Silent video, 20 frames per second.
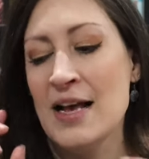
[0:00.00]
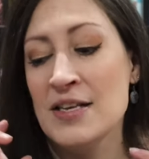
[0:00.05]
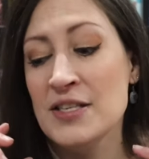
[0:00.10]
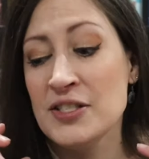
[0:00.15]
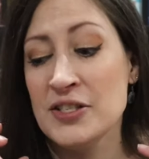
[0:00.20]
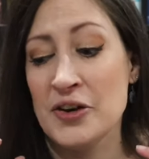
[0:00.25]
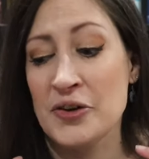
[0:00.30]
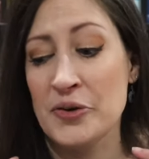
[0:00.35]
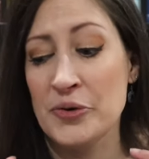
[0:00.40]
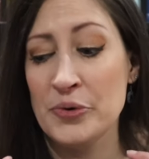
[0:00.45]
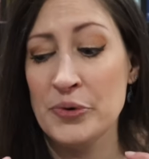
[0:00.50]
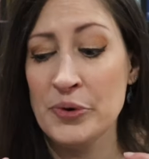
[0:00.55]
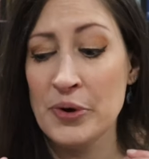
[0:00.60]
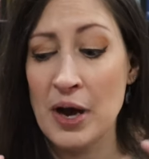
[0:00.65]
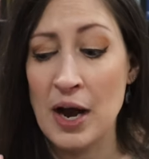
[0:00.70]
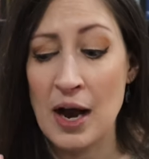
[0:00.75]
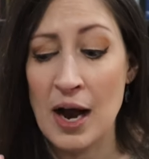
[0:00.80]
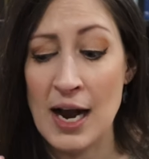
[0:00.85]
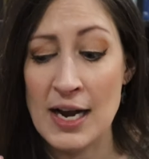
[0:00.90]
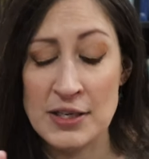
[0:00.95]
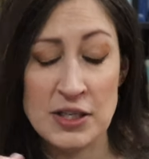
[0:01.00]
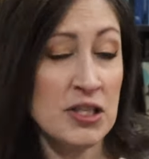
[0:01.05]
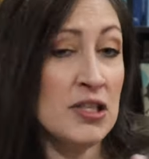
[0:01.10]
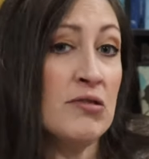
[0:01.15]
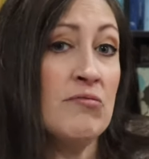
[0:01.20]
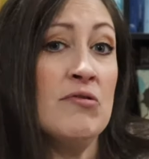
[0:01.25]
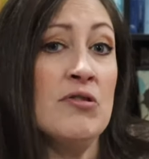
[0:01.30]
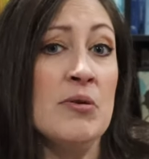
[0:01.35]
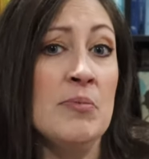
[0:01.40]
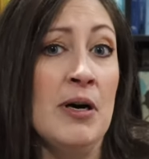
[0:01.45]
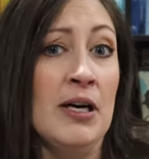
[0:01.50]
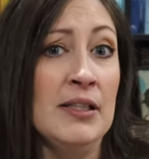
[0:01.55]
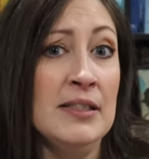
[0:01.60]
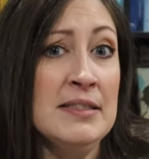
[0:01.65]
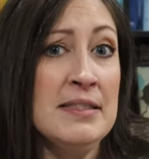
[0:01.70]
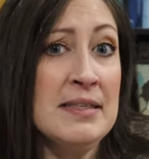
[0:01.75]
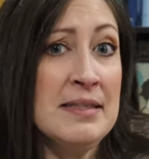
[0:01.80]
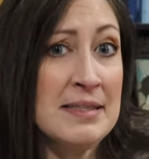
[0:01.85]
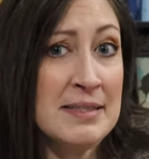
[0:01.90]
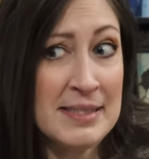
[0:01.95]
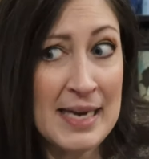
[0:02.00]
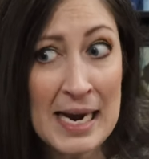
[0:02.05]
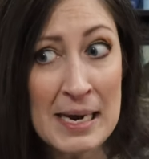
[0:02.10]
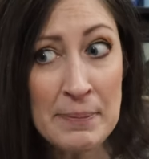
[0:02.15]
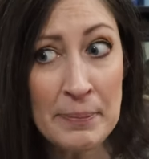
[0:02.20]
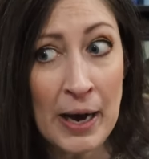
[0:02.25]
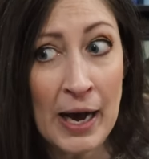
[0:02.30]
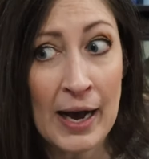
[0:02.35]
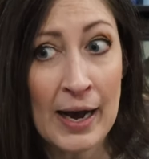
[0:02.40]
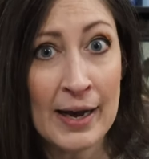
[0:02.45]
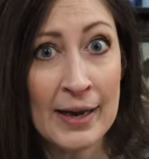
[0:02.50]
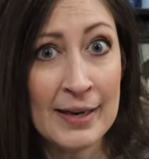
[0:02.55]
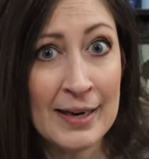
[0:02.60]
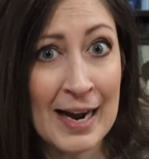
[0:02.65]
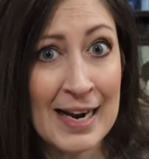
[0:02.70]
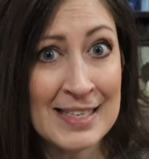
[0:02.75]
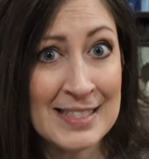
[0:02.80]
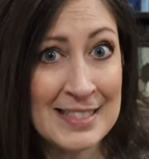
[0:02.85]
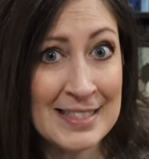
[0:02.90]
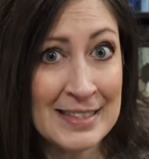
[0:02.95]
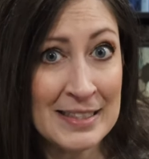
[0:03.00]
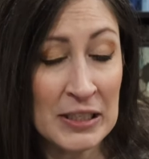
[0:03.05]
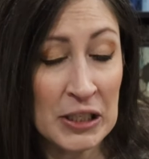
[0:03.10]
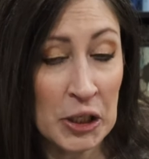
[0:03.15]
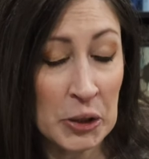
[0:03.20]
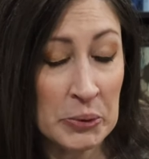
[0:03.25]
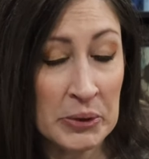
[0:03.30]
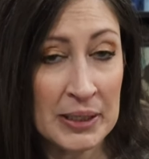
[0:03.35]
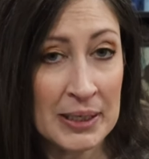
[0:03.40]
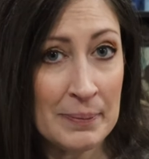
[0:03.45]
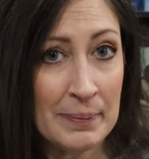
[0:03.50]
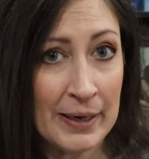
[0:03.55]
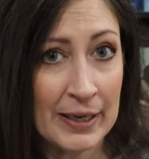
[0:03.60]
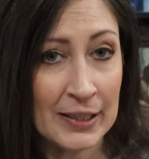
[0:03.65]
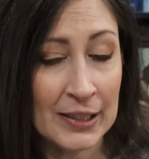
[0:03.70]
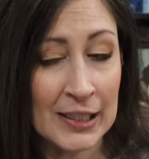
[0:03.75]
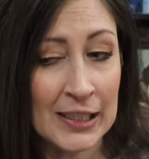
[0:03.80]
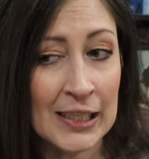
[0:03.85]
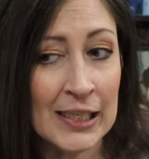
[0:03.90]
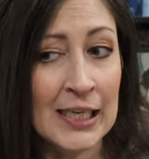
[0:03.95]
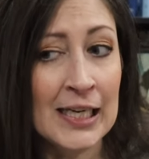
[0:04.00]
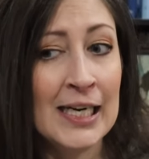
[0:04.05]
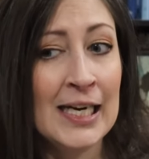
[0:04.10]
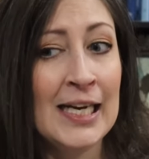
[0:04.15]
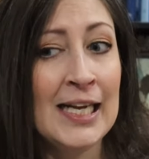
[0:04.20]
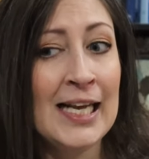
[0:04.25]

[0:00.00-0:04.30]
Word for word: So I just threw them all into the dye pot. I didn't know any better.